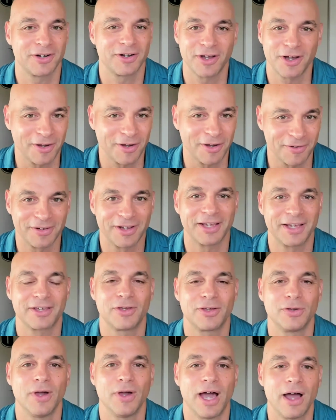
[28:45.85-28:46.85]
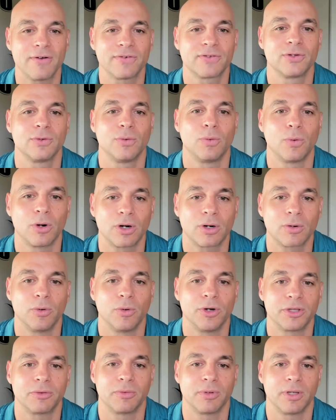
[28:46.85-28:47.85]
No, like you have to work
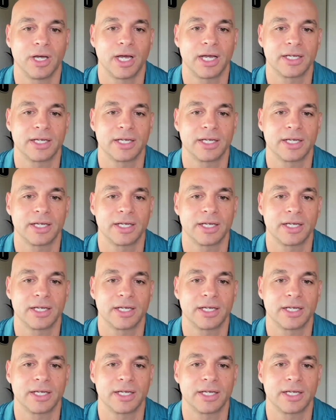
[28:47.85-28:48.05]
with